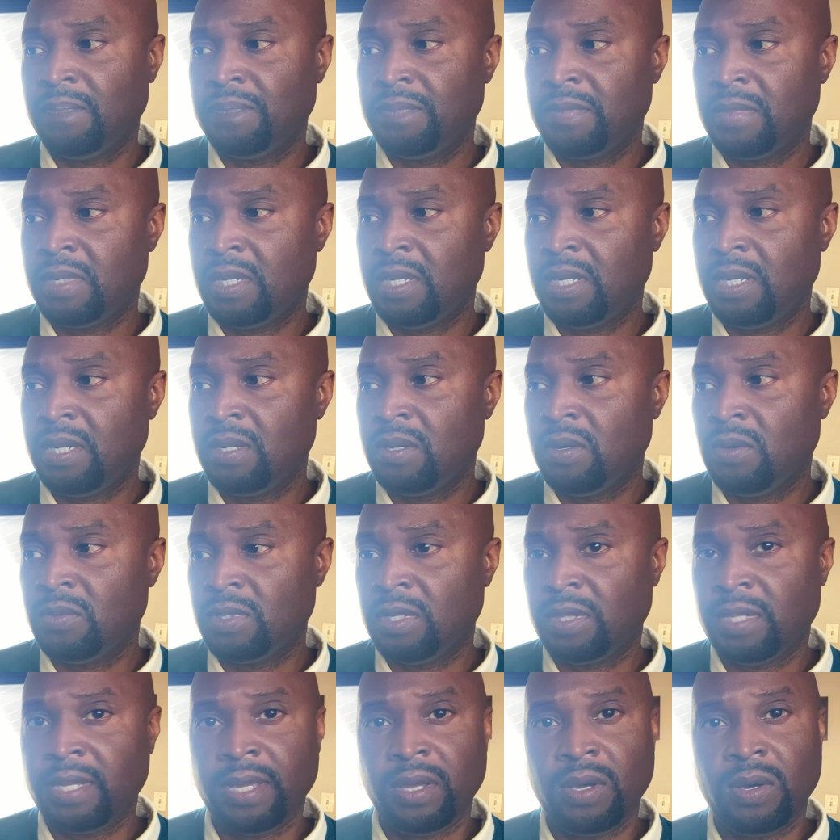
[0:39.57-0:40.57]
he knows
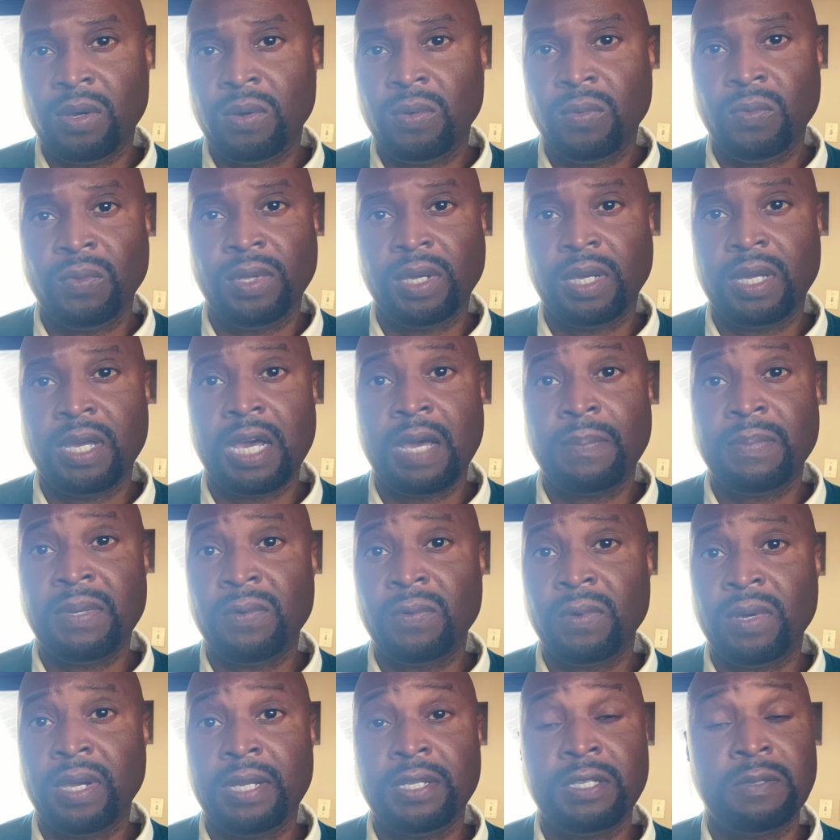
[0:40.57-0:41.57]
that they own the
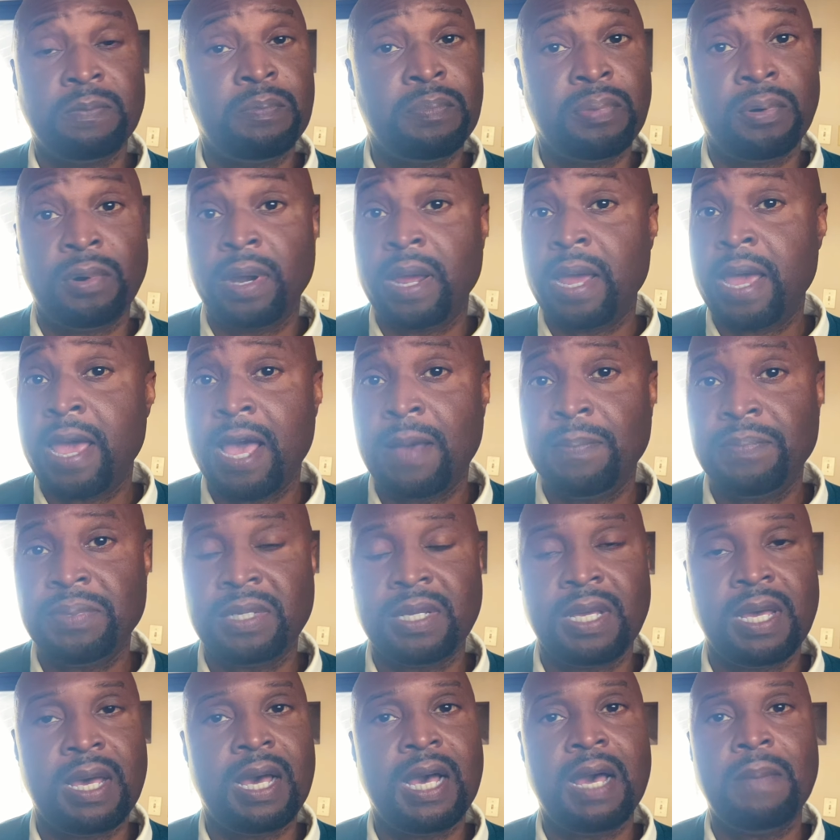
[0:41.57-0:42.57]
copyrights,
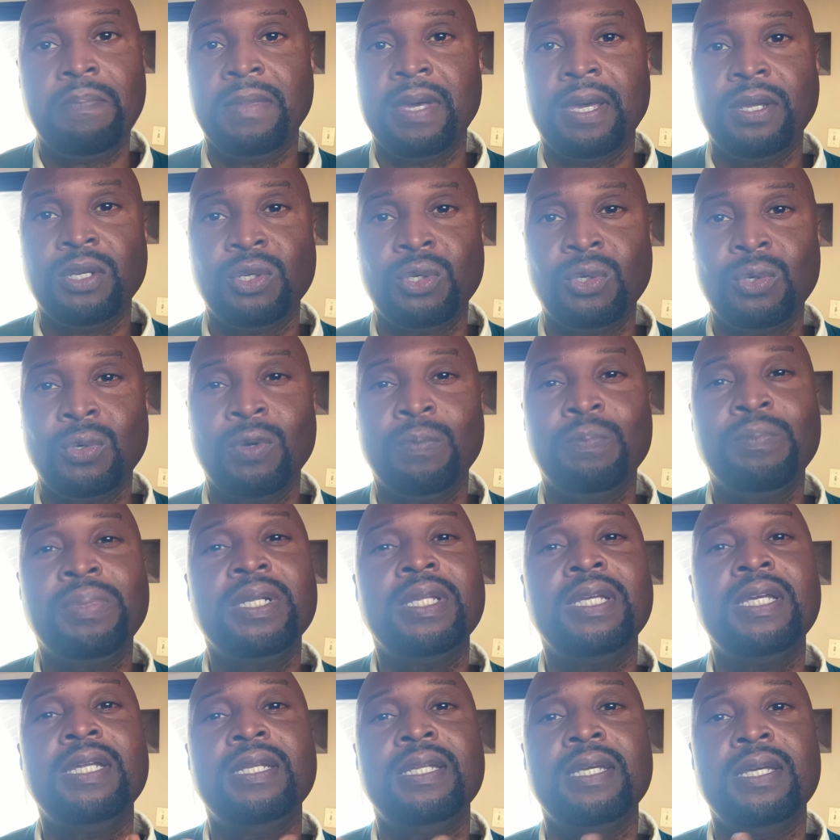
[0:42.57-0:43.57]
perhaps, I'm not sure,
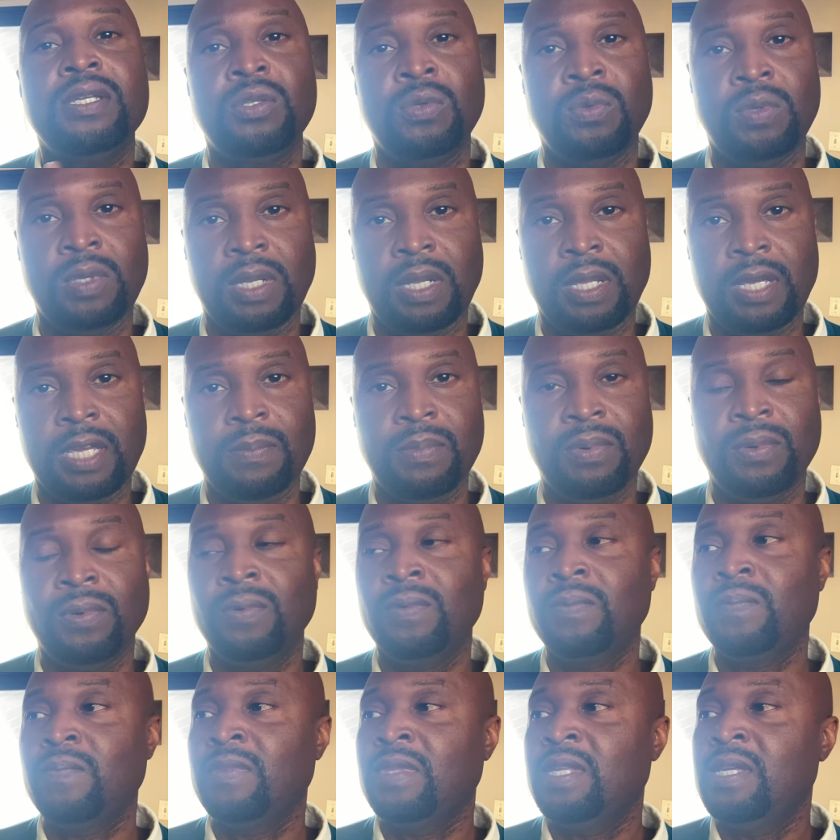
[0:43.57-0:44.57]
but he did sue the
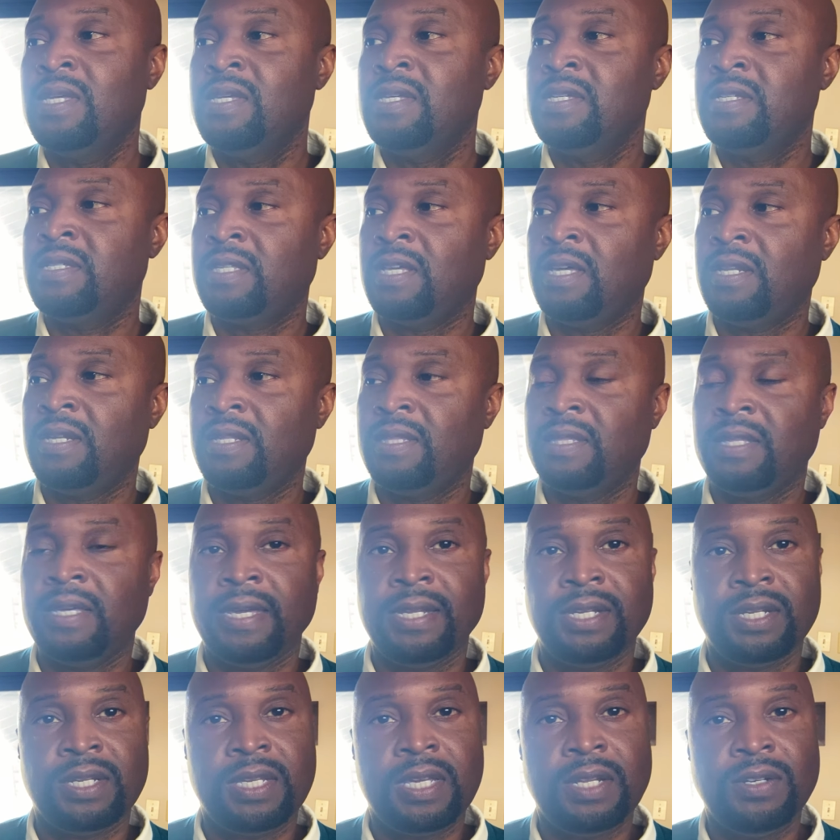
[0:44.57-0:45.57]
label, stating
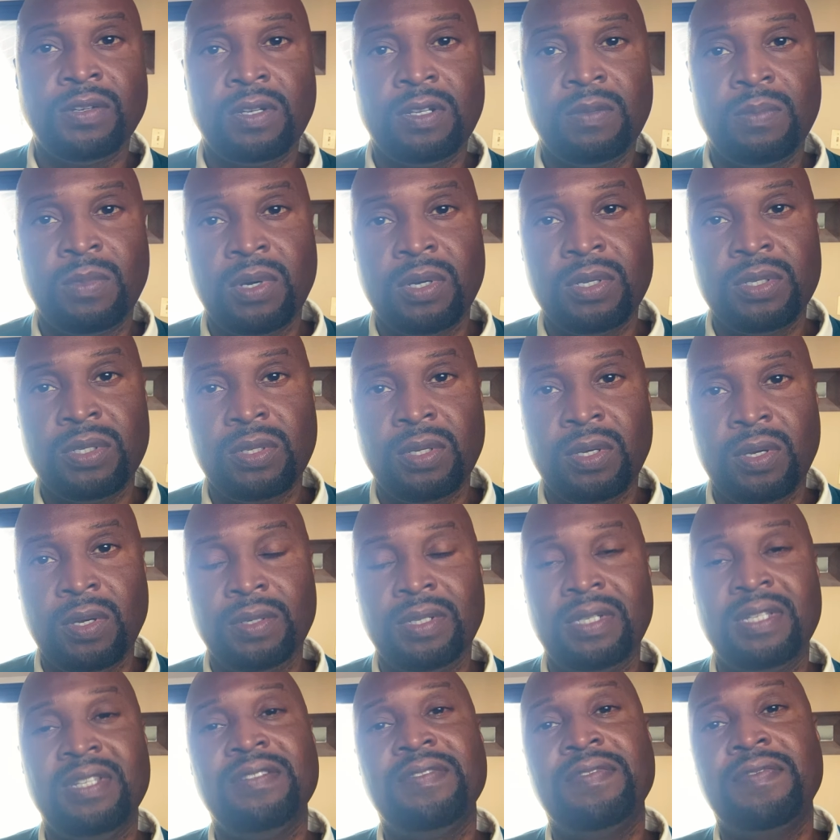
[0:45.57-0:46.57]
that Kendrick Lamar's song
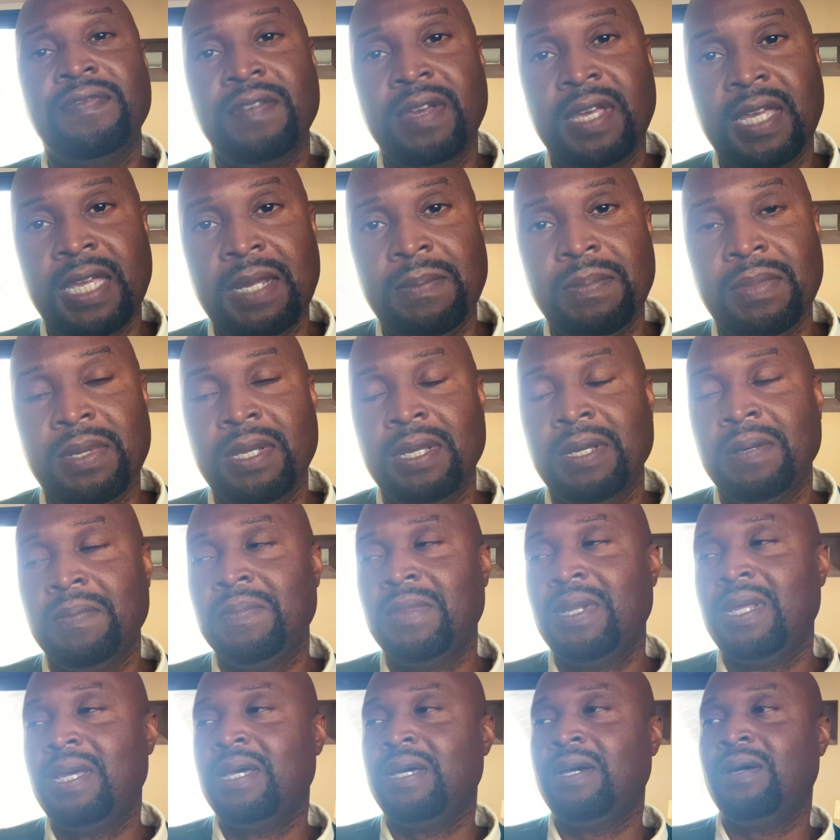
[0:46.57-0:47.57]
defamed him.
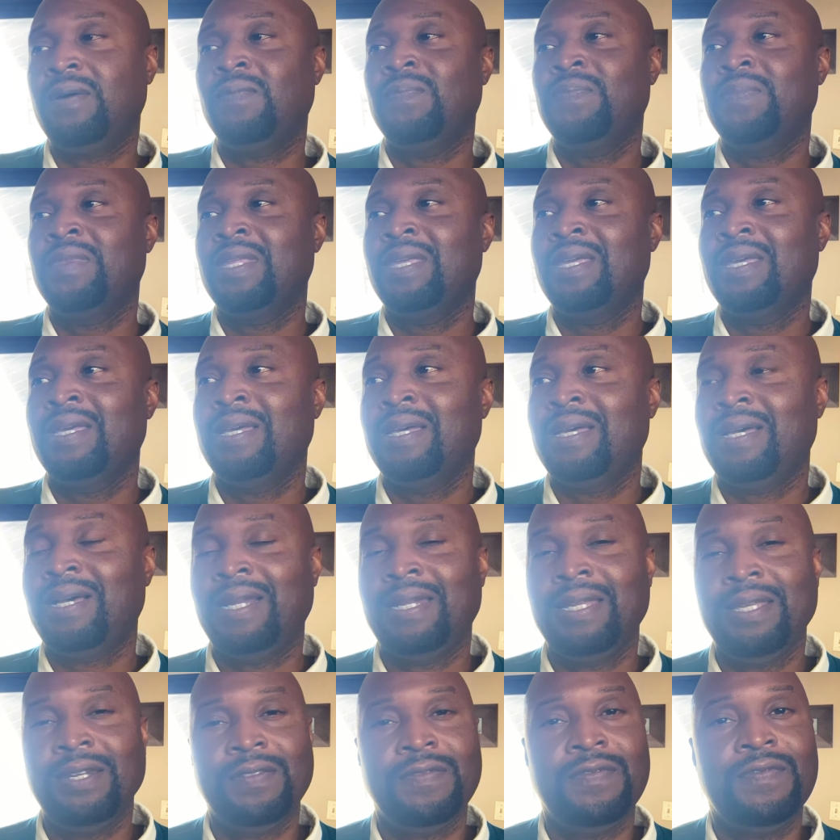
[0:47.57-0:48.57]
Now, I
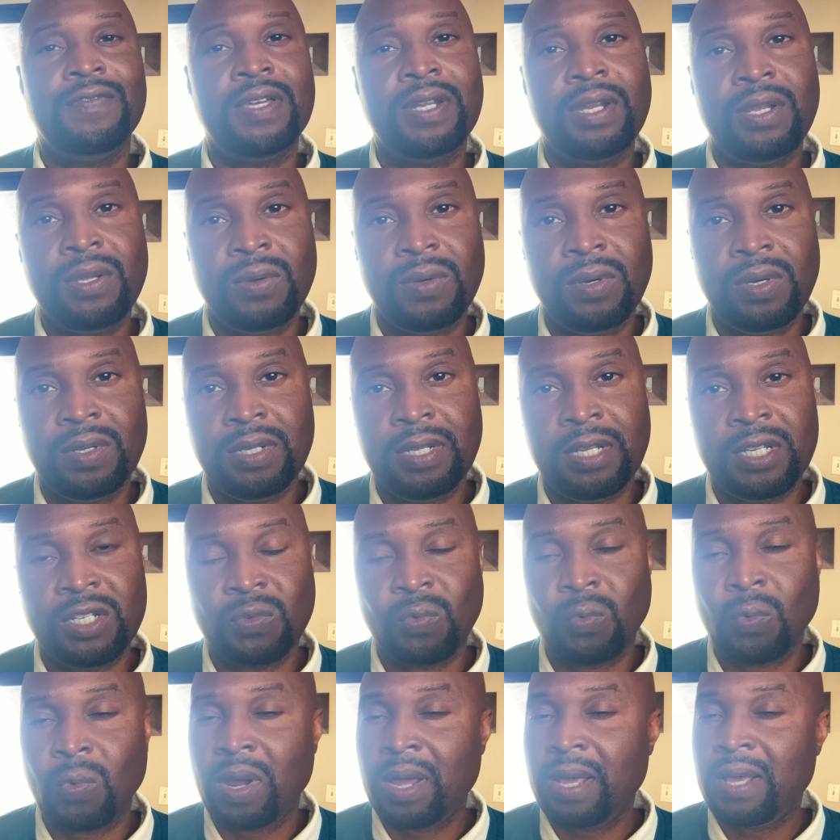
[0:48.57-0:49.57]
did a video on this
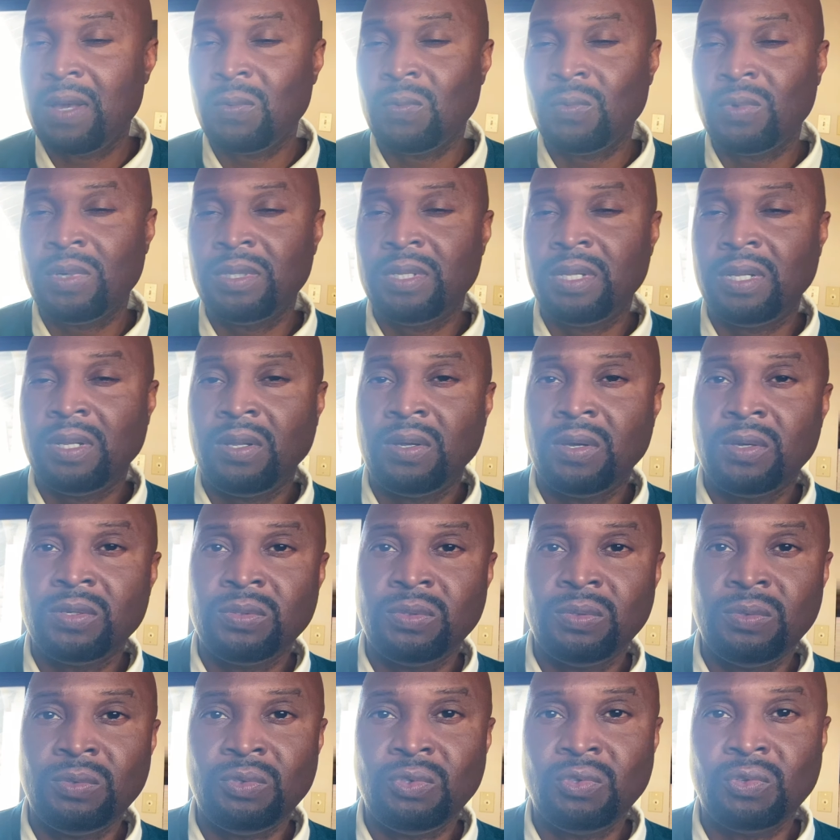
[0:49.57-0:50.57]
right when the
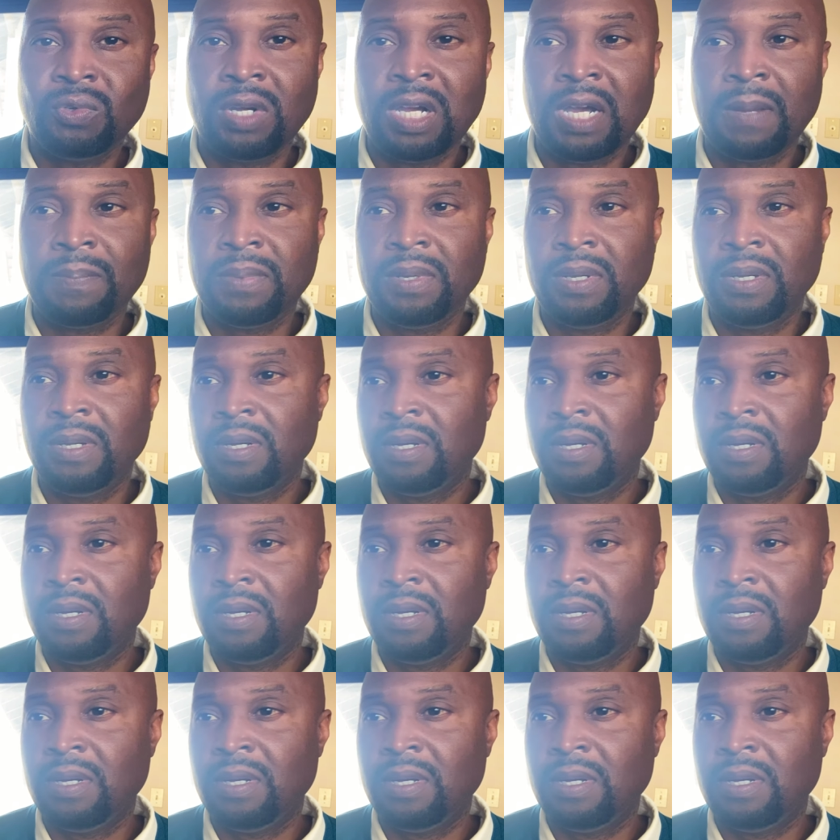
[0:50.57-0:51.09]
lawsuit dropped